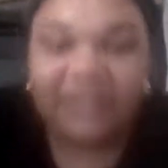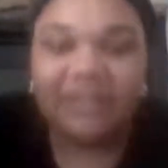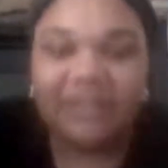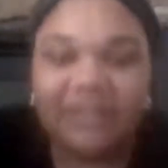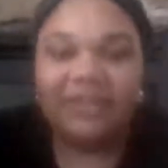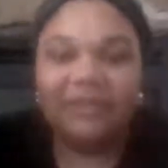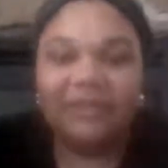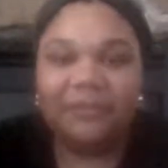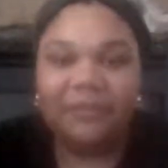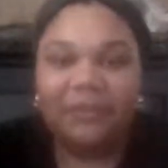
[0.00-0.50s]

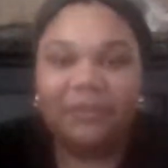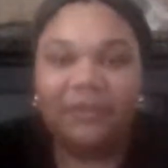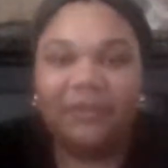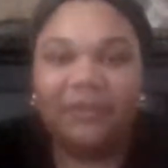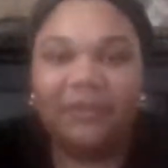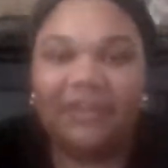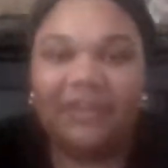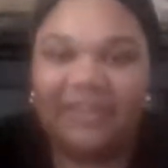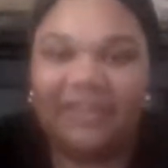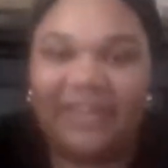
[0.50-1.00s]
Oh, cool.
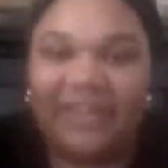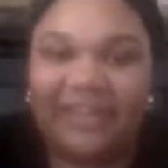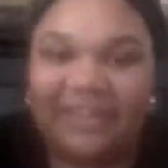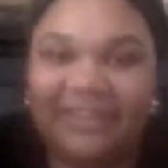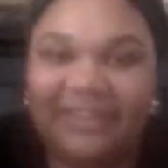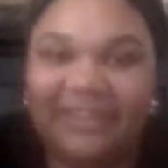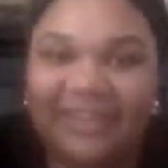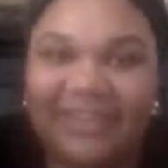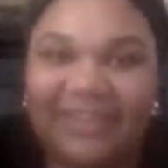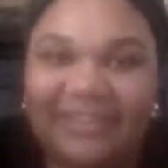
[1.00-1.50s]
All right.
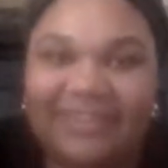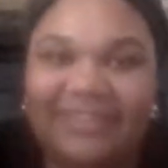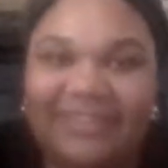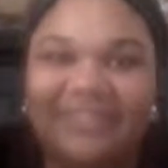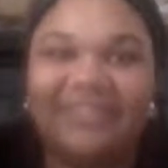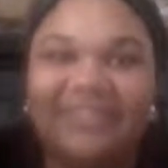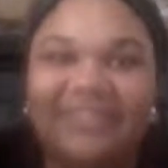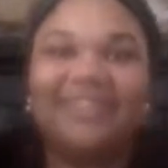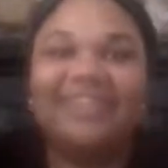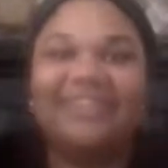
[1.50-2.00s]
Awesome.
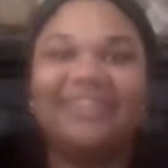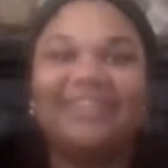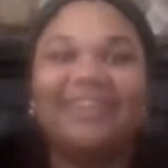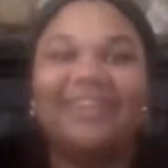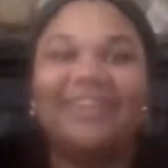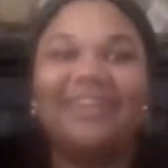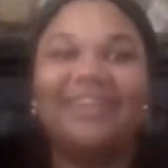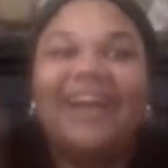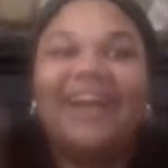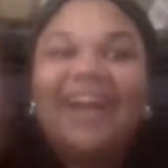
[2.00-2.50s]

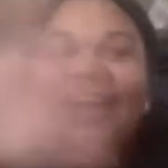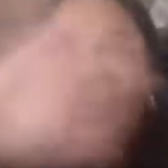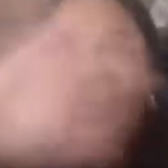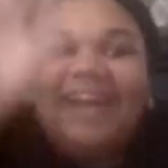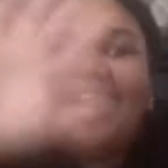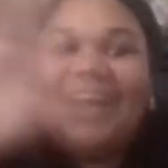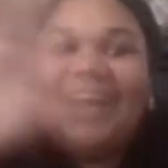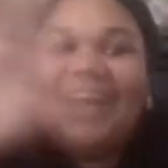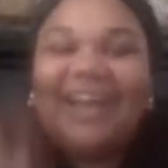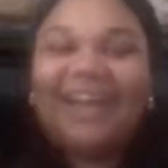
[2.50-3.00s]
So,
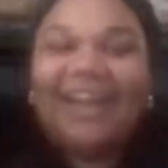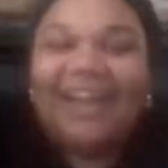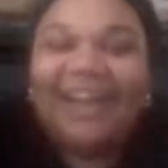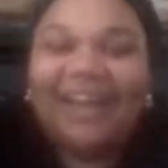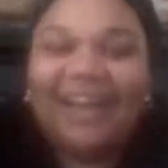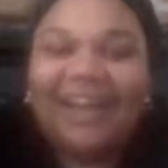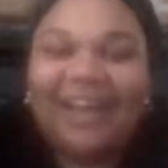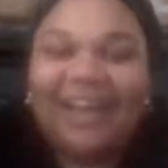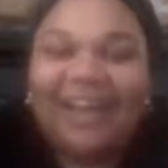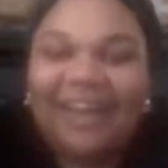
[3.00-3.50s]

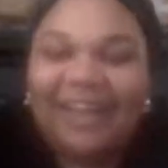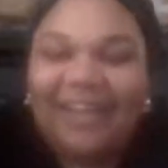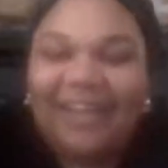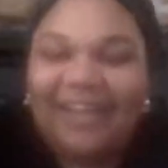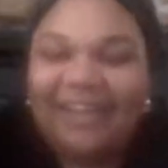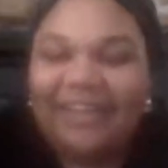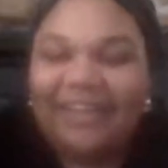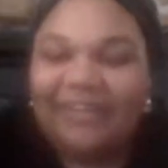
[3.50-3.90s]
hi.